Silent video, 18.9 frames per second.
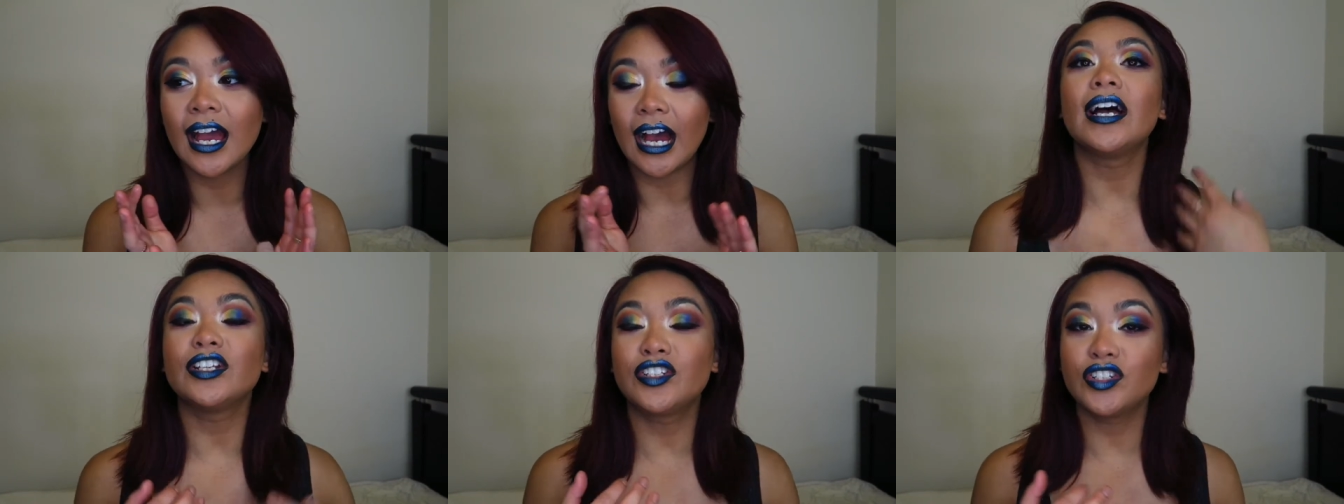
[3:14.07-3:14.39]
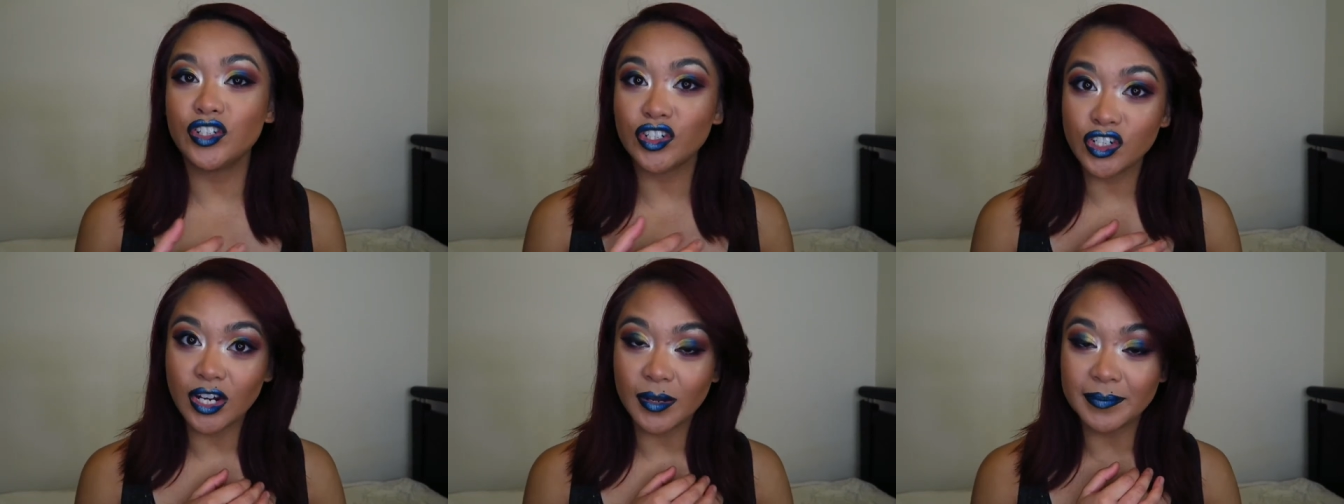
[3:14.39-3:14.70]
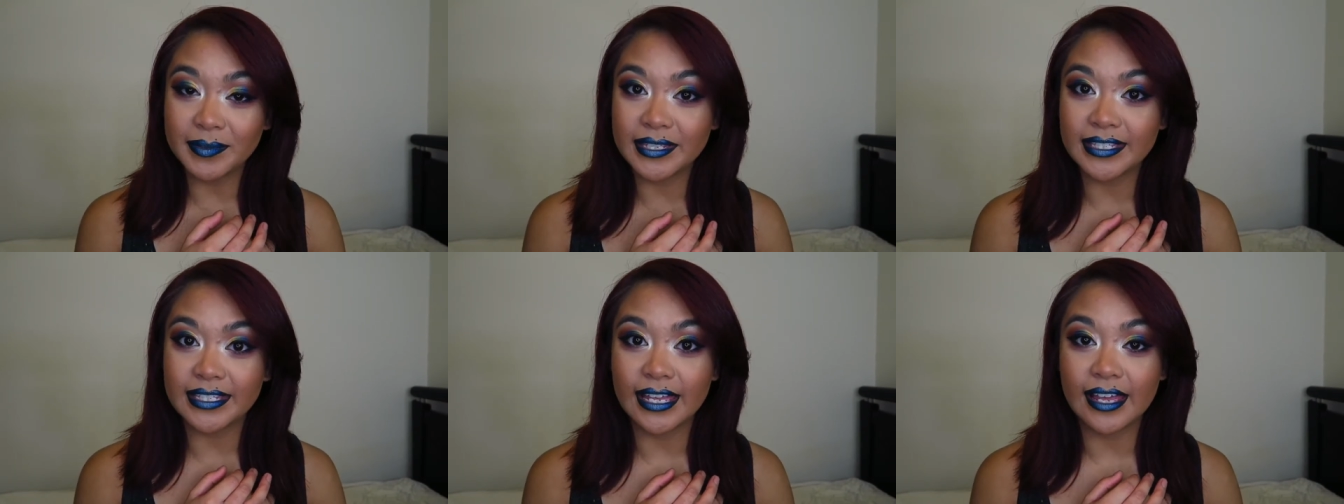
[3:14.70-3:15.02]
I do
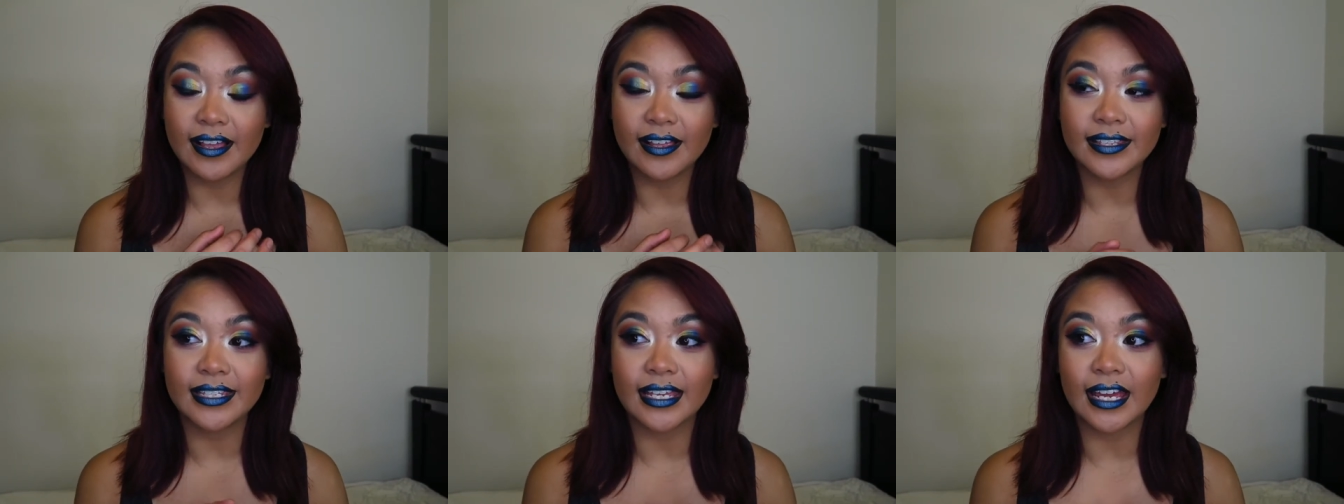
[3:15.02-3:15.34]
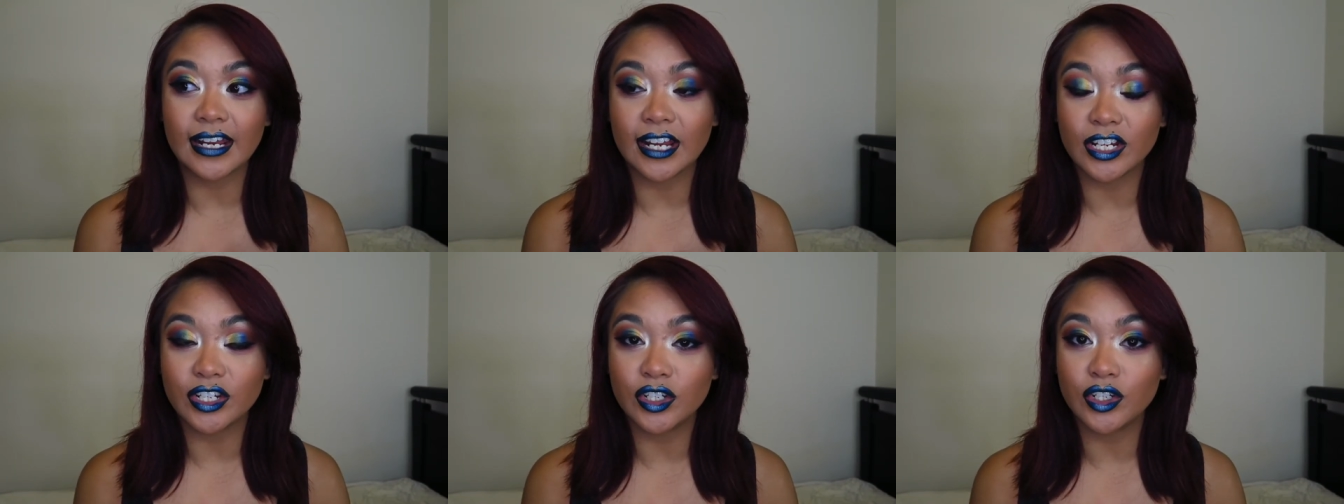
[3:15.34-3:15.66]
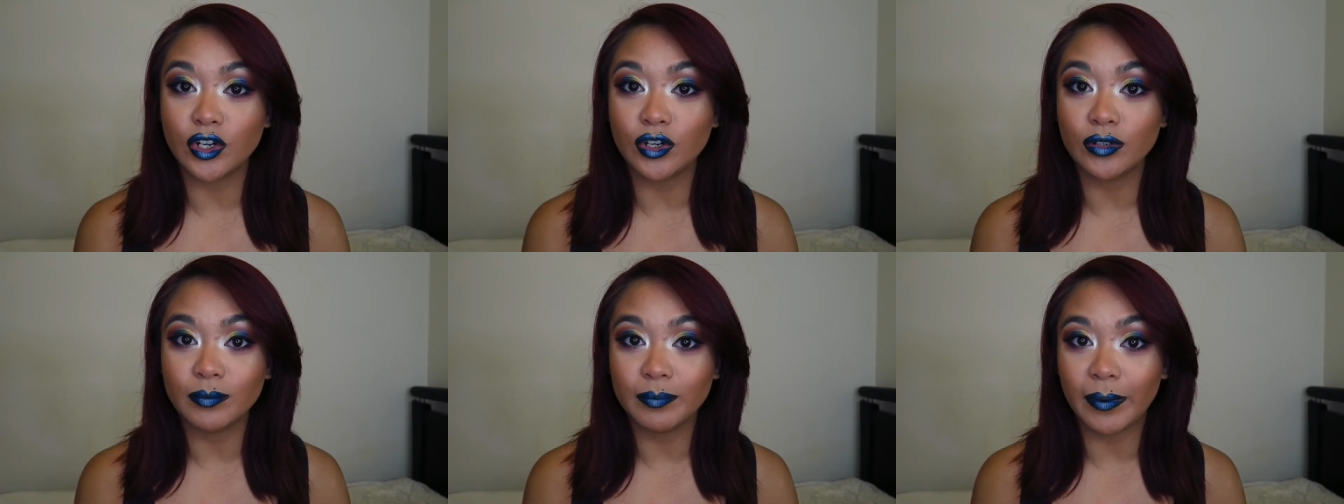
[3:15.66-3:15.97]
shop the sales and I
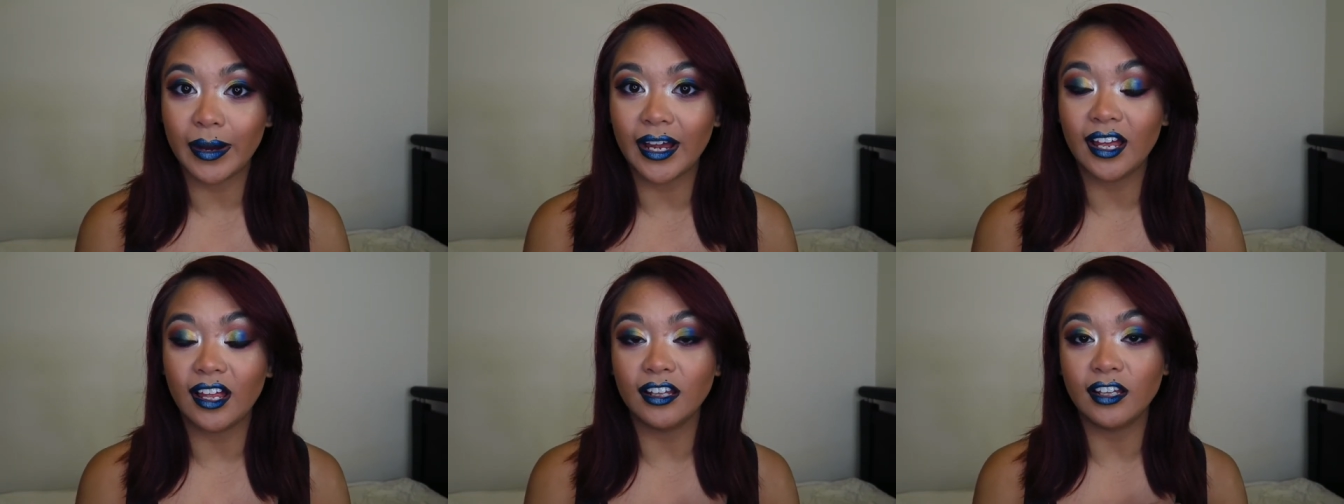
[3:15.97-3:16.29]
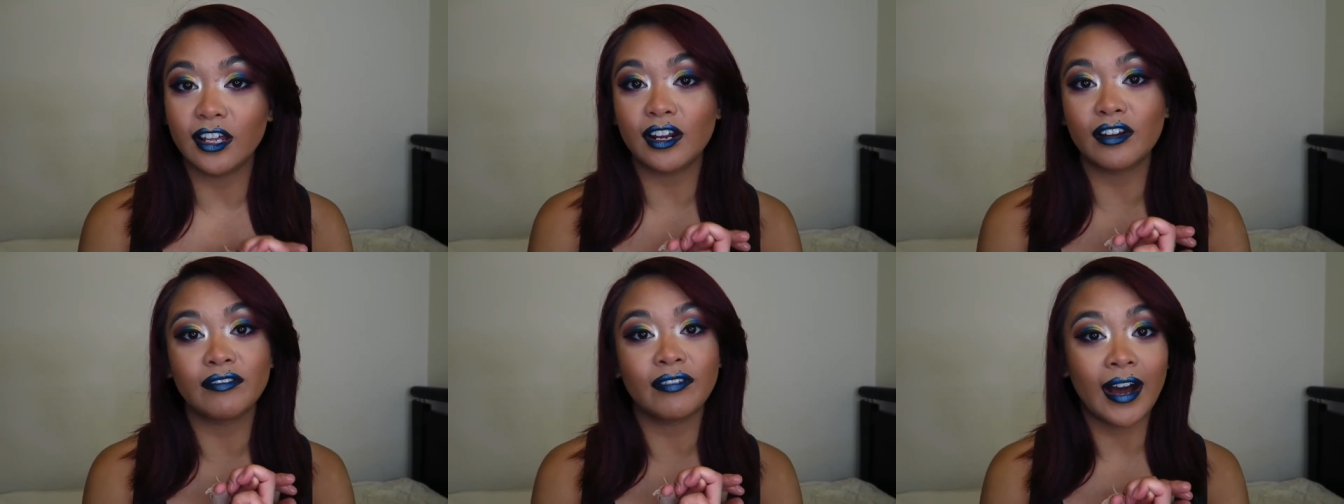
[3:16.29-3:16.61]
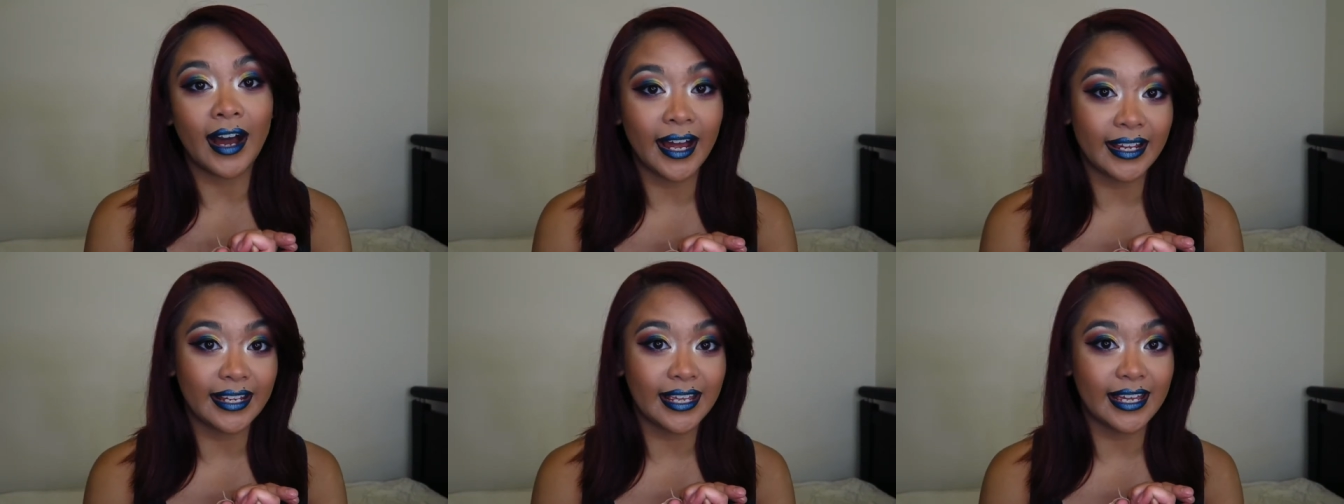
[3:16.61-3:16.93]
don't buy a lot of
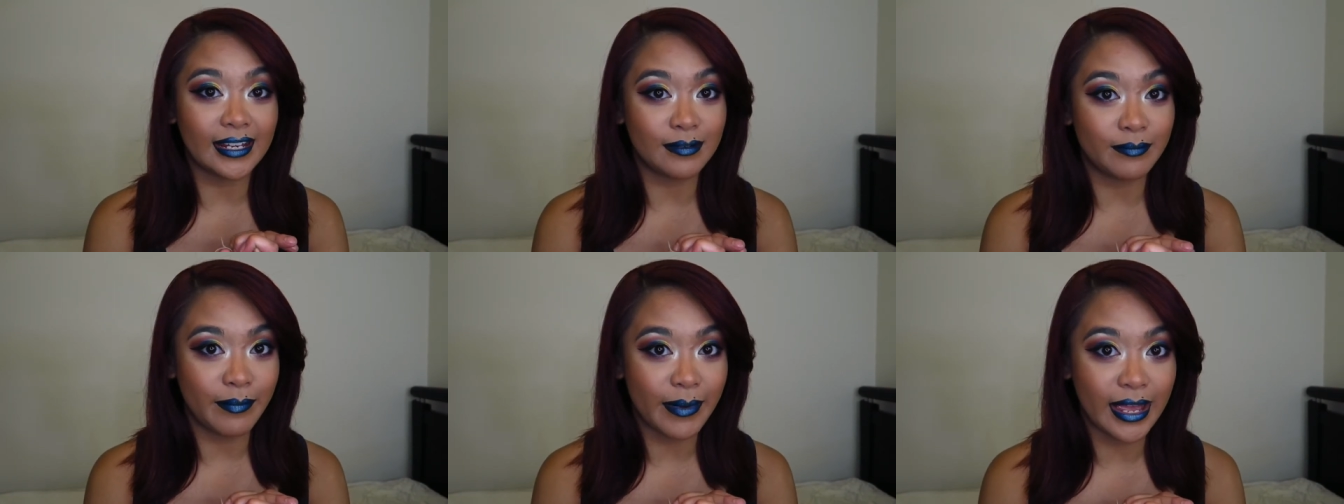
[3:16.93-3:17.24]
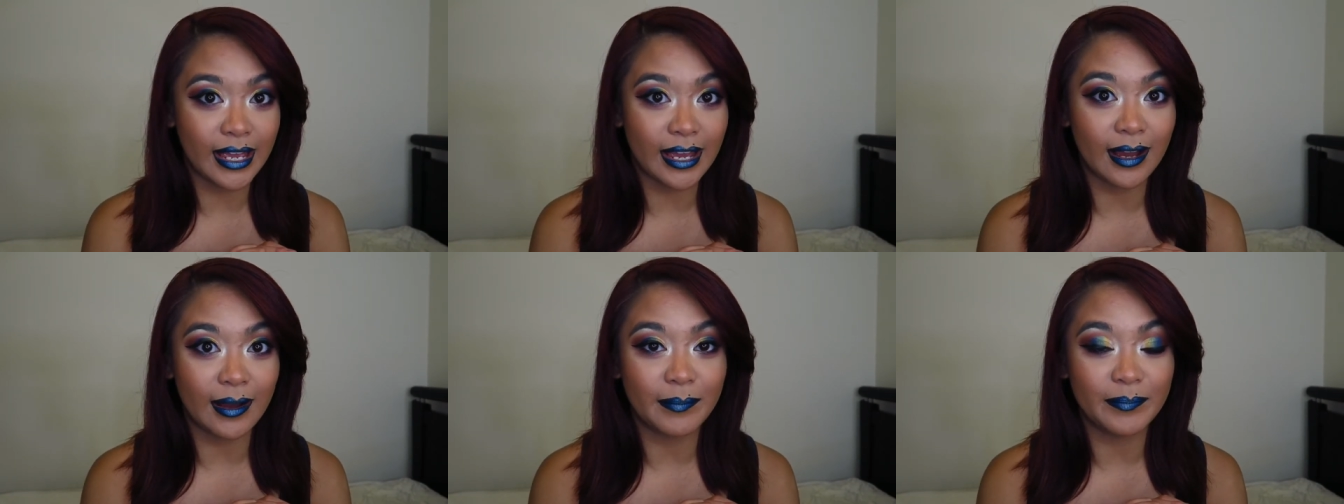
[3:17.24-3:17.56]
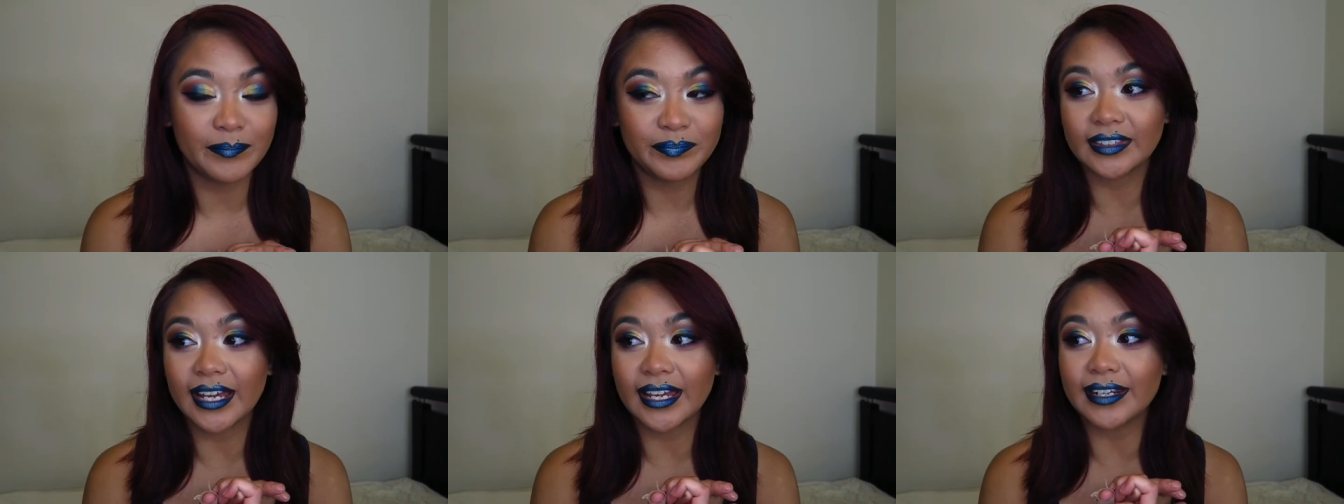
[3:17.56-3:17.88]
high-end makeup.
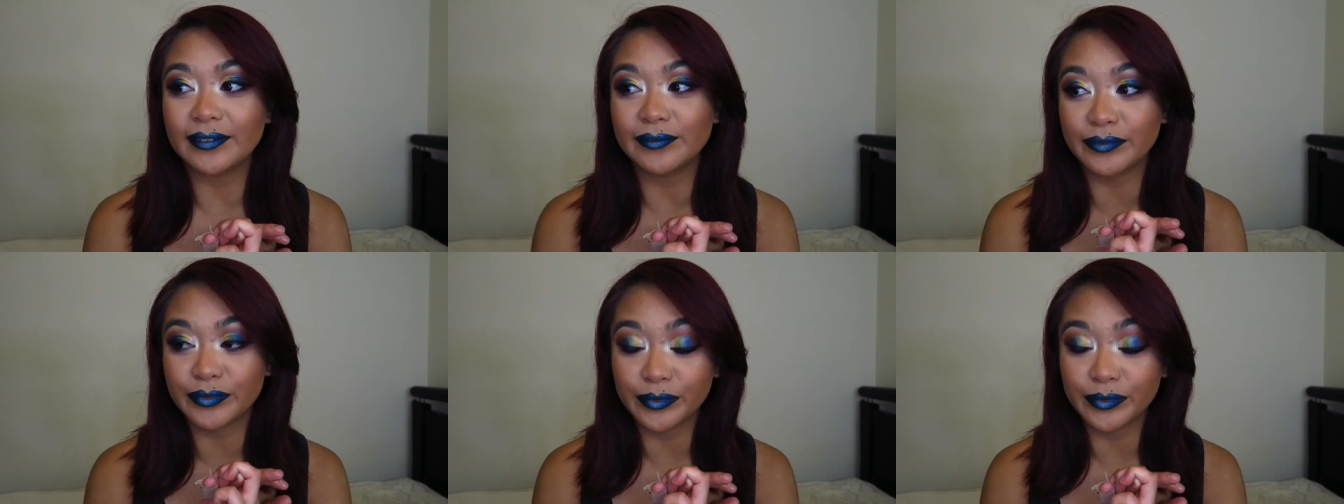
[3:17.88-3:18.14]
That